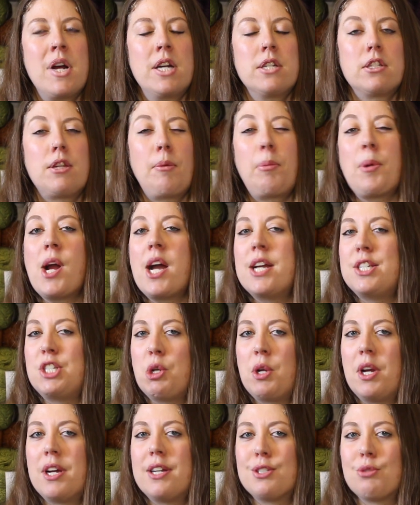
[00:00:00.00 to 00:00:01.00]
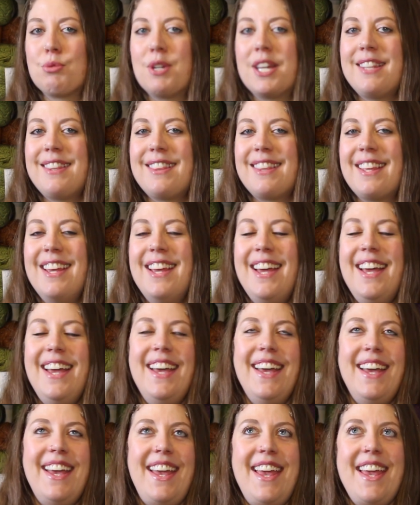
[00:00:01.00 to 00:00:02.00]
surprise you guys with,
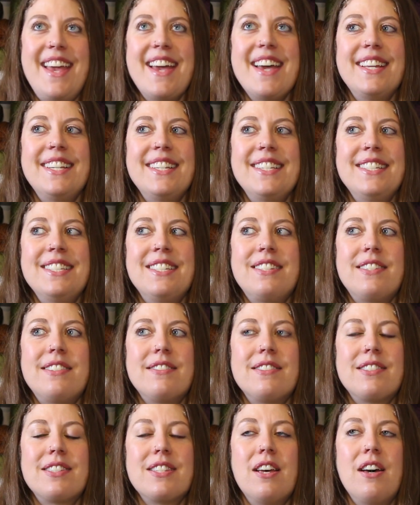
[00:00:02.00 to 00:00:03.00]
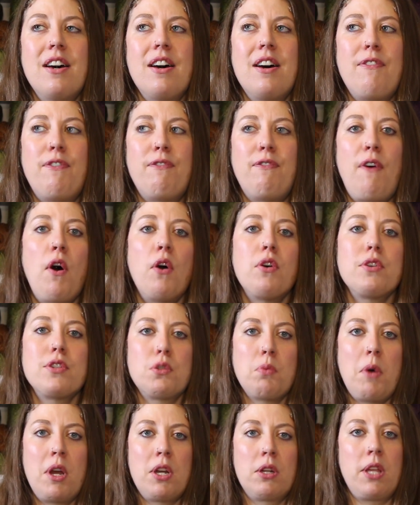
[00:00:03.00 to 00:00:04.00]
and a fall
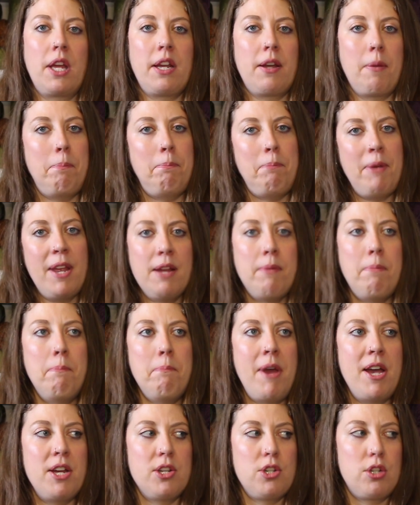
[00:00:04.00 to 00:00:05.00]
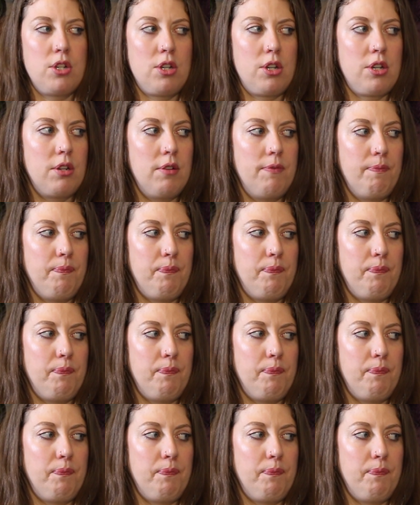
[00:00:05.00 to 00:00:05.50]
sweater, like a big mesh